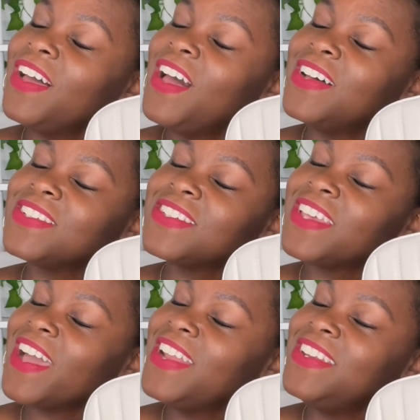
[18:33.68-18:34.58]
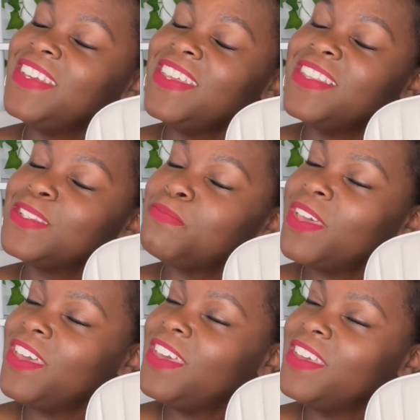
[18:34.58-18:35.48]
I was just like, I need this
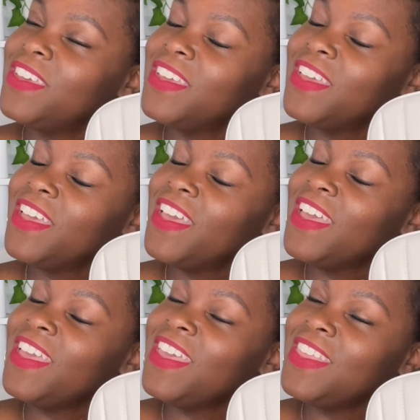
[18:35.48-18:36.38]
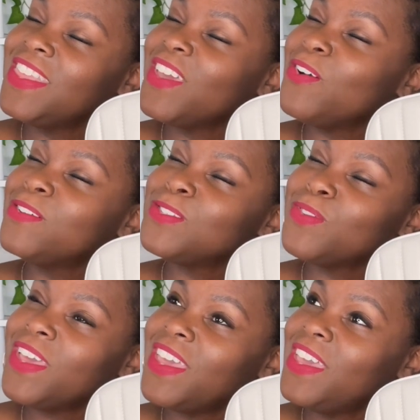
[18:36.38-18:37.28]
bag. And they
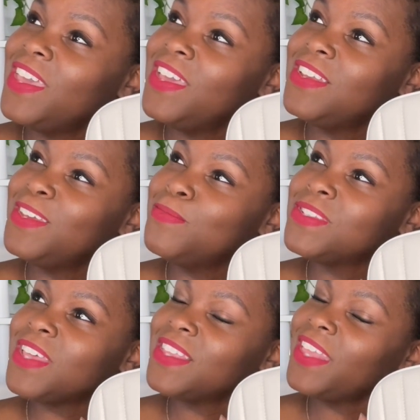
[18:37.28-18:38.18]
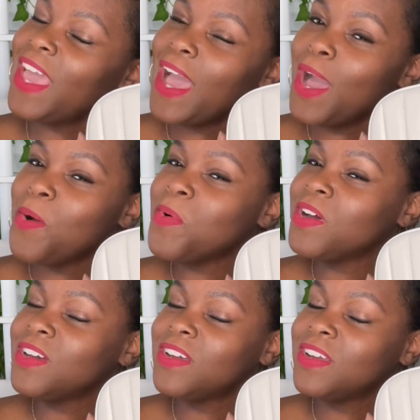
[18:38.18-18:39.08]
also had, it was like that
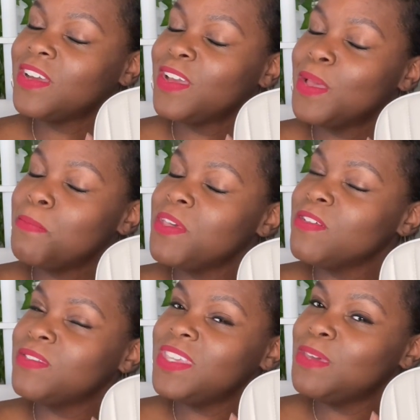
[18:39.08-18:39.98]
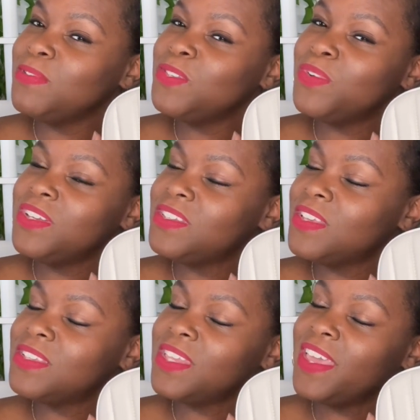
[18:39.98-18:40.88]
aqua Pillow Tabby
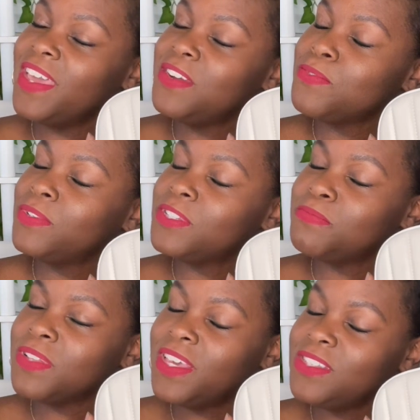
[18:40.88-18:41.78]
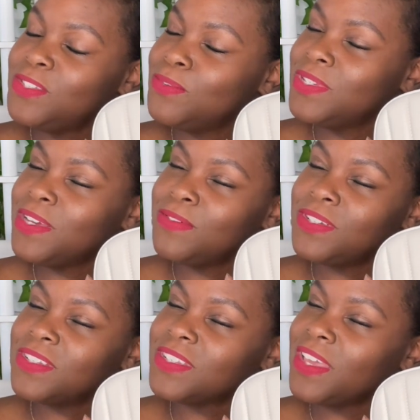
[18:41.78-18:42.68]
26, they had it on display too, and I
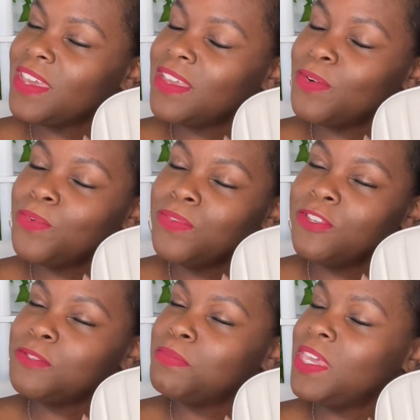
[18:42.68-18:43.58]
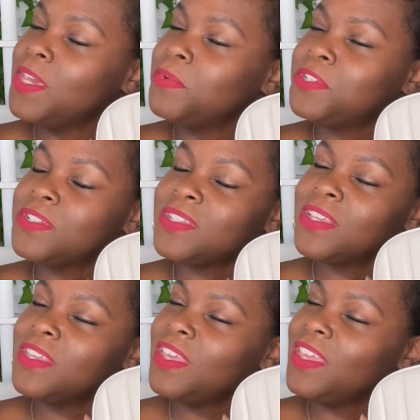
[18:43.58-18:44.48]
was just like, ooh, this bag was just
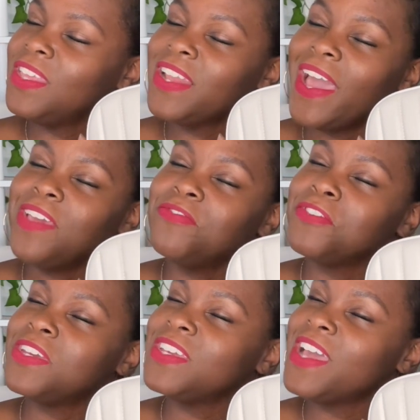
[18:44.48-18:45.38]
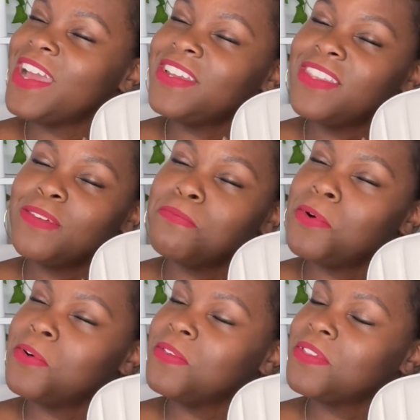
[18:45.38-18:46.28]
in ivory. I need them
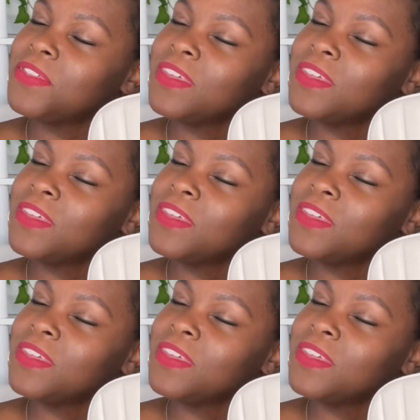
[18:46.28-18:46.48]
both.